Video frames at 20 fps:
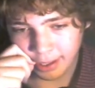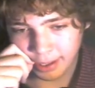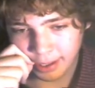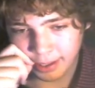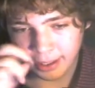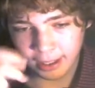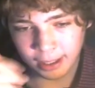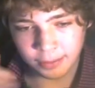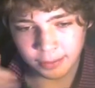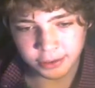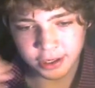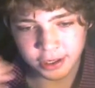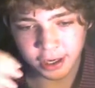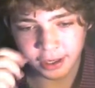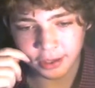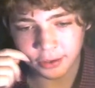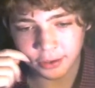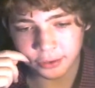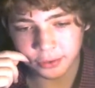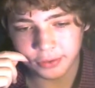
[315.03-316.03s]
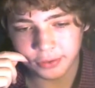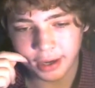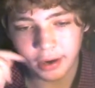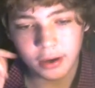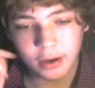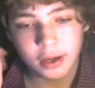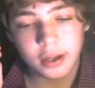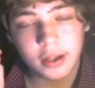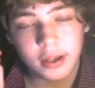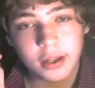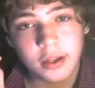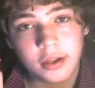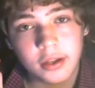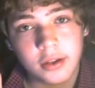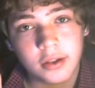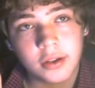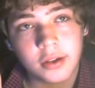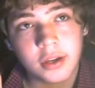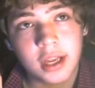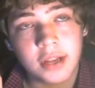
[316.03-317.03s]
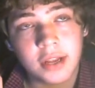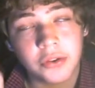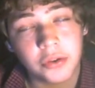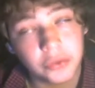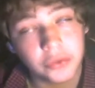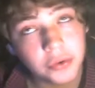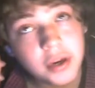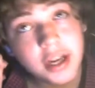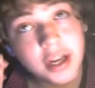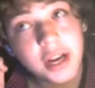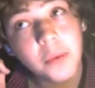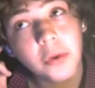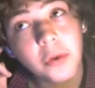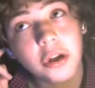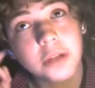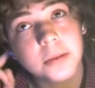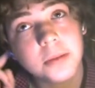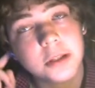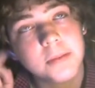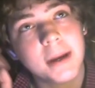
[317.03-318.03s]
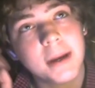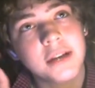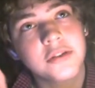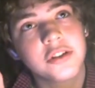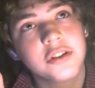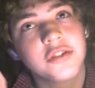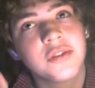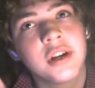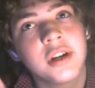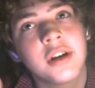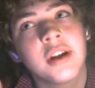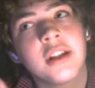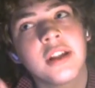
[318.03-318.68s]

I'm just knocking those ones out. Okay, so 3D World plus Bowser's Fury.